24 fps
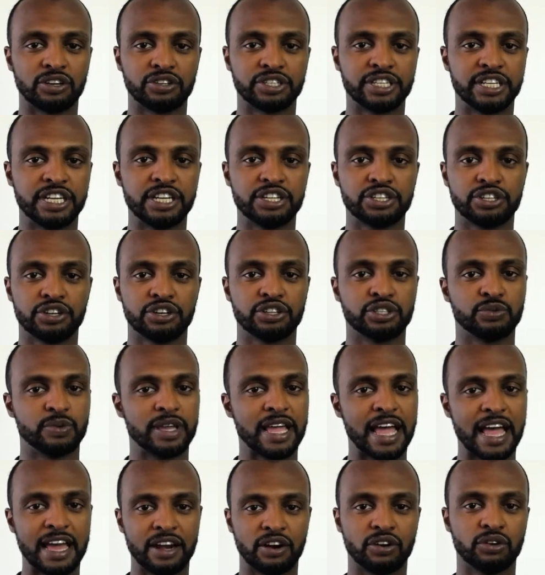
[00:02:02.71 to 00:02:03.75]
t-shirts. We
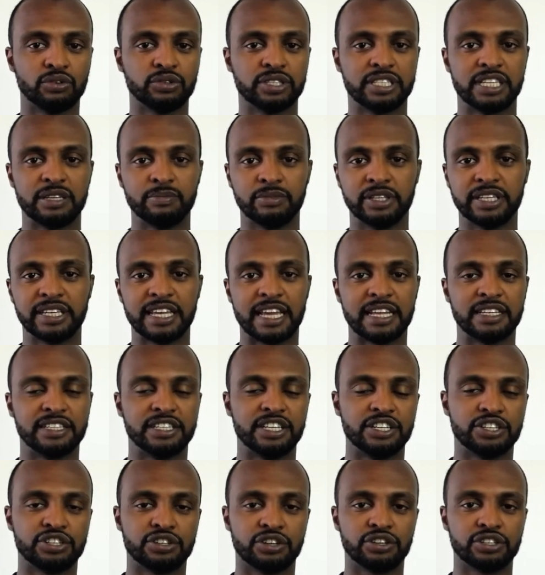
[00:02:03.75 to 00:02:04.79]
had our own Team Lee Can
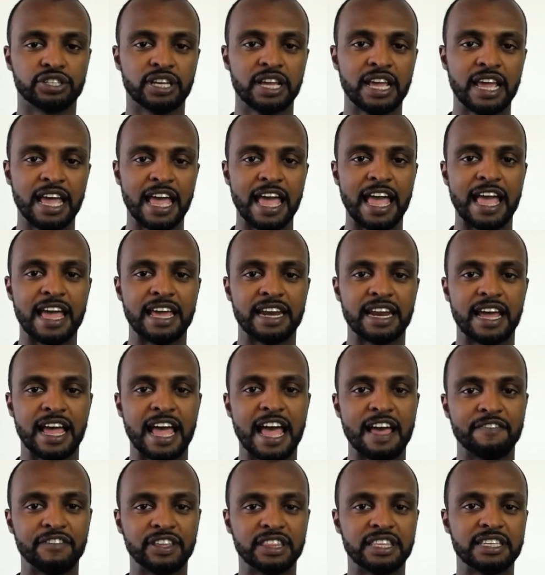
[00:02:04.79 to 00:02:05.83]
t-shirts, and
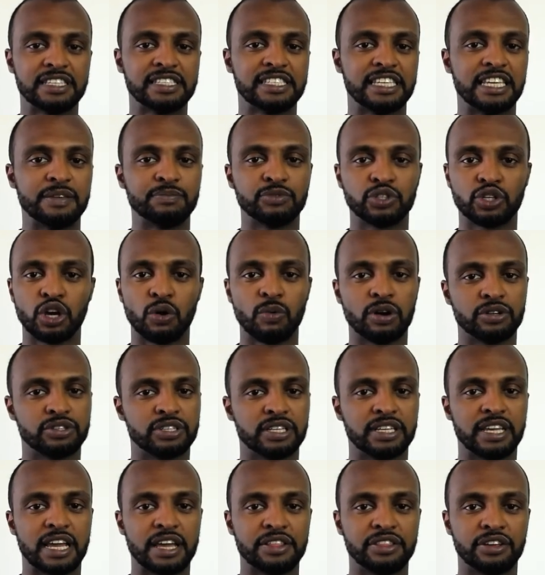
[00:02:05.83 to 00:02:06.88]
having these teams go out
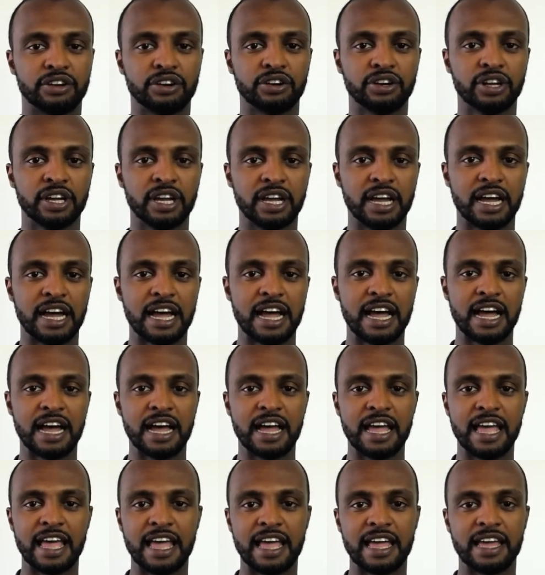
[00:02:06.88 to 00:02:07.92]
together
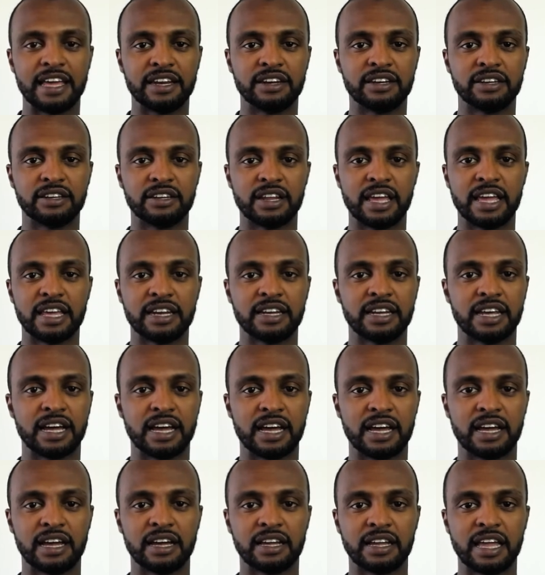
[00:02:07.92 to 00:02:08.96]
and
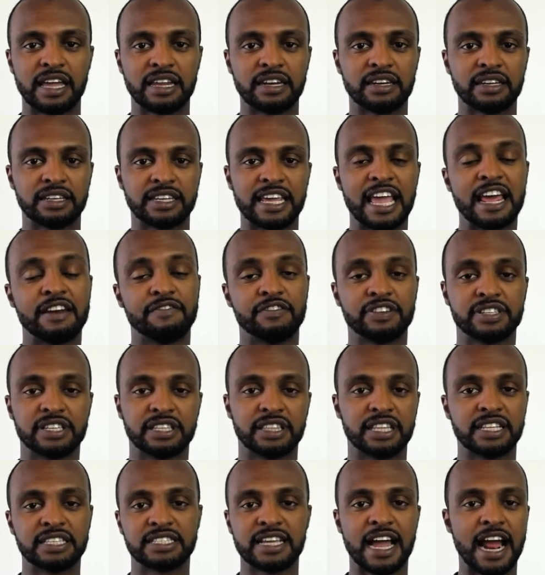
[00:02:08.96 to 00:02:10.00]

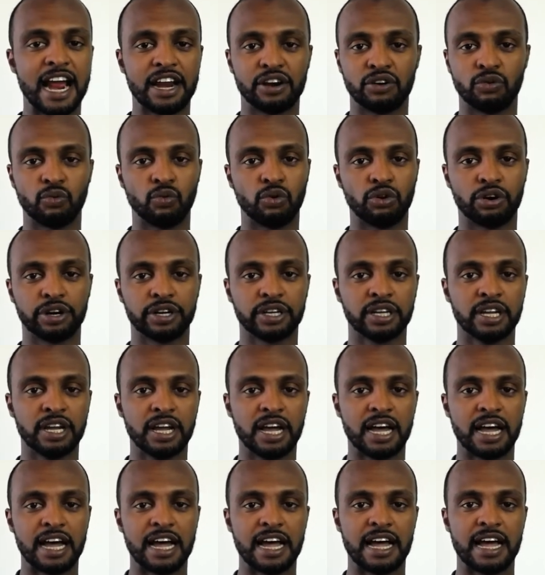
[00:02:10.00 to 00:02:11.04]
canvassing the entire ward.
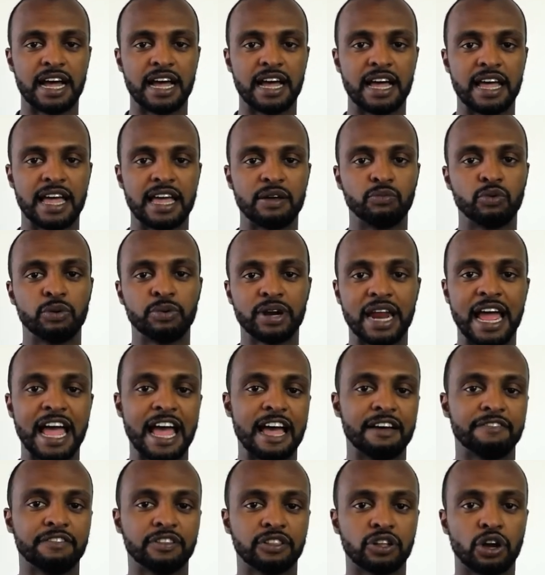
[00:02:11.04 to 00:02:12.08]
And we would
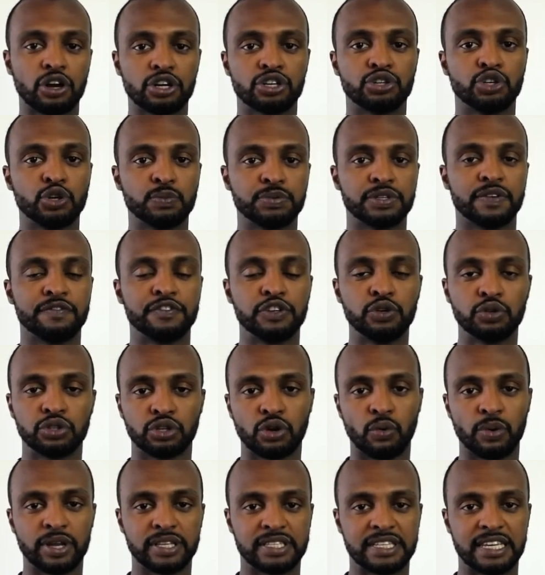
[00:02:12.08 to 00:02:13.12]
have large groups of youth
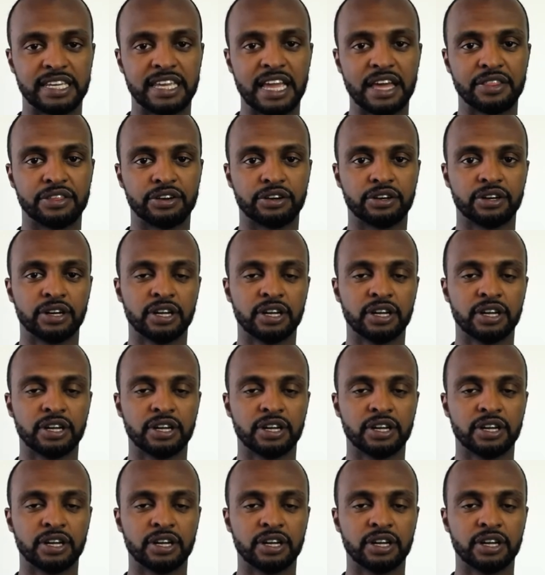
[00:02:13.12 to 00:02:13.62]
going together.